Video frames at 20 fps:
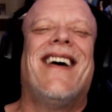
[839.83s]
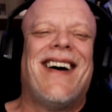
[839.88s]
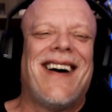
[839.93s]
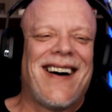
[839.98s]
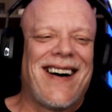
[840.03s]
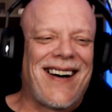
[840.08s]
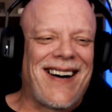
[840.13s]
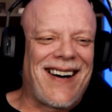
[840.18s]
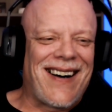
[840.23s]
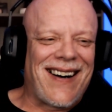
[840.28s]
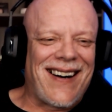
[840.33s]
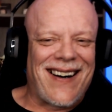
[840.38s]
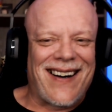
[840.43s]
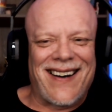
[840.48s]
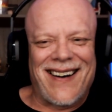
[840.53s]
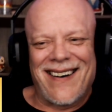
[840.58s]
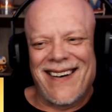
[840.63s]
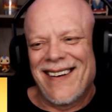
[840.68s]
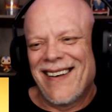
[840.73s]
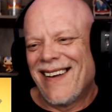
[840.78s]

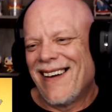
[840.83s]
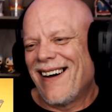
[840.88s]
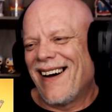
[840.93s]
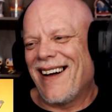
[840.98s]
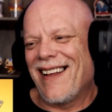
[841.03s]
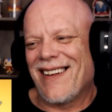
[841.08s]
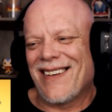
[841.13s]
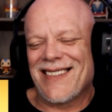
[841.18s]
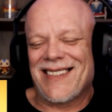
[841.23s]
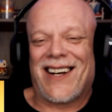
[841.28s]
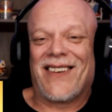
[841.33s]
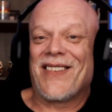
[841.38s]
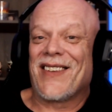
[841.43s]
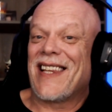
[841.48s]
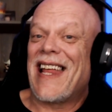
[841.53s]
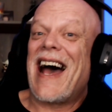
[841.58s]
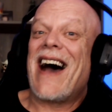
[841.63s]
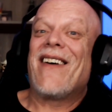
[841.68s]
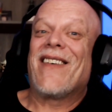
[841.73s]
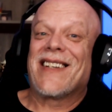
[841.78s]
That
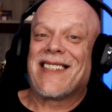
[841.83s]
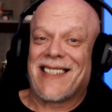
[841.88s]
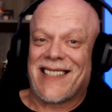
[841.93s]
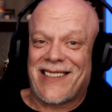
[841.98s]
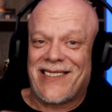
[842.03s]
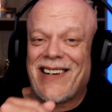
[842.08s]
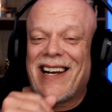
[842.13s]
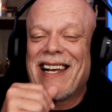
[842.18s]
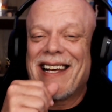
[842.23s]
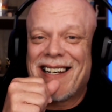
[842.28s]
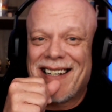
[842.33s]
was a great